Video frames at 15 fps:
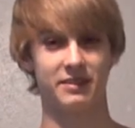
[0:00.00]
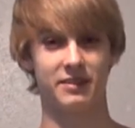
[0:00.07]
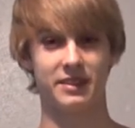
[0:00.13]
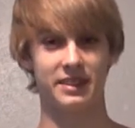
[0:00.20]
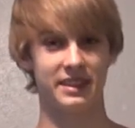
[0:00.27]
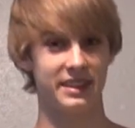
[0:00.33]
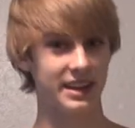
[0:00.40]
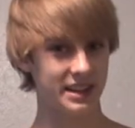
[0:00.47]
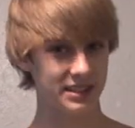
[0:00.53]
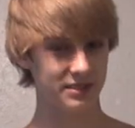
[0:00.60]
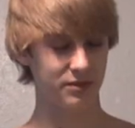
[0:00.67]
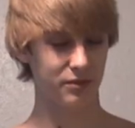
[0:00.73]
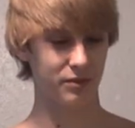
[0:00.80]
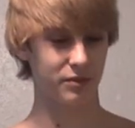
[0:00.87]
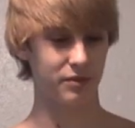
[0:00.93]
Within the
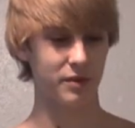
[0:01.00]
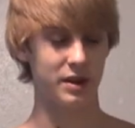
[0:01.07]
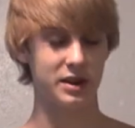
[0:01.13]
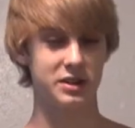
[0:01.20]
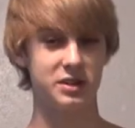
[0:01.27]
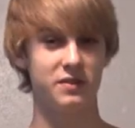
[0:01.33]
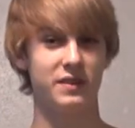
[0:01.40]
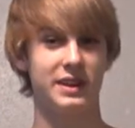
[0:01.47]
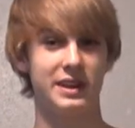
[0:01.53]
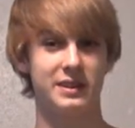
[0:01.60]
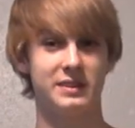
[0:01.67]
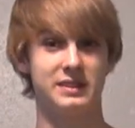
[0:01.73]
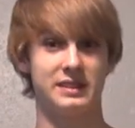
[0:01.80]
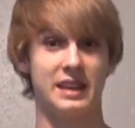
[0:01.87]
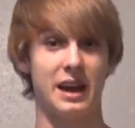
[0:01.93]
next one or two
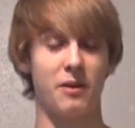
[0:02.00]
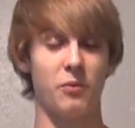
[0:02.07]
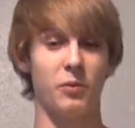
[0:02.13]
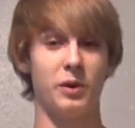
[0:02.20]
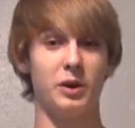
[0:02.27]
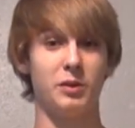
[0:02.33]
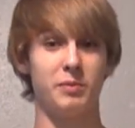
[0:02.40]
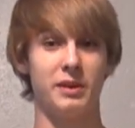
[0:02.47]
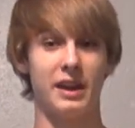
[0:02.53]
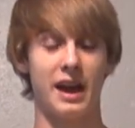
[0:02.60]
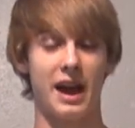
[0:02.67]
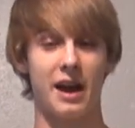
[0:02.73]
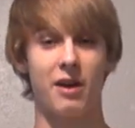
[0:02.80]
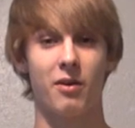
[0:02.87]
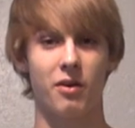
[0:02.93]
videos, that will be
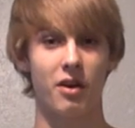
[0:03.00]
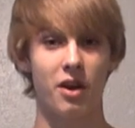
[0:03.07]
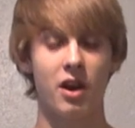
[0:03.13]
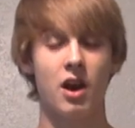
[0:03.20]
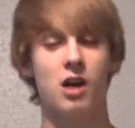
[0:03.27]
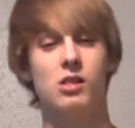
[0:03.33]
out.